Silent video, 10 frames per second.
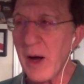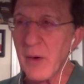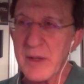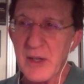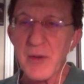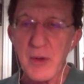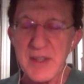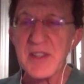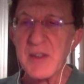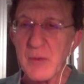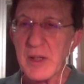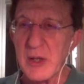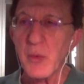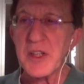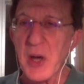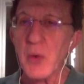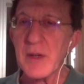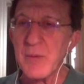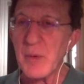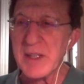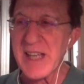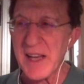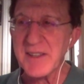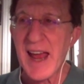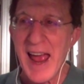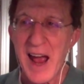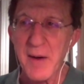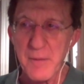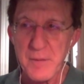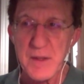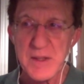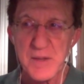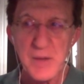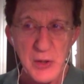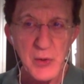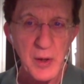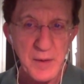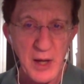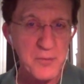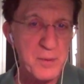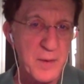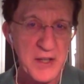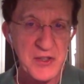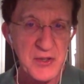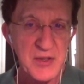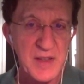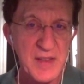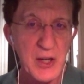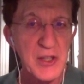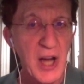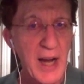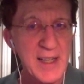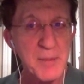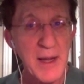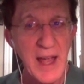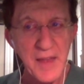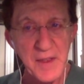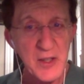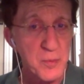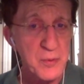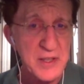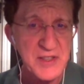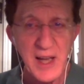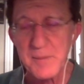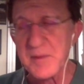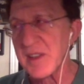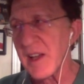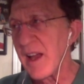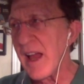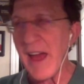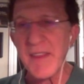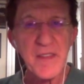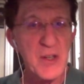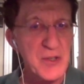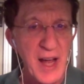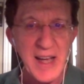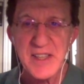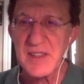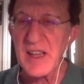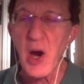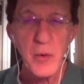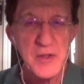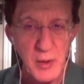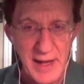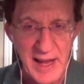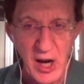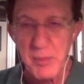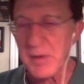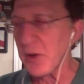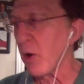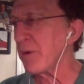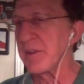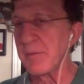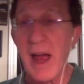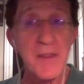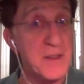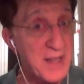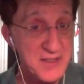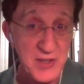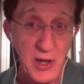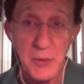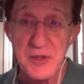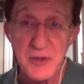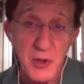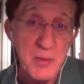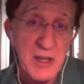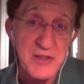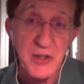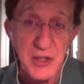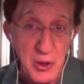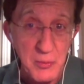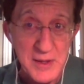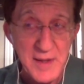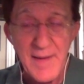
you know, there isn't, you know, we tend to have this view of health professionals that they're guided by ethical precepts and that they're nice and they always want to help and they're always empathic. That's not always true because they're human.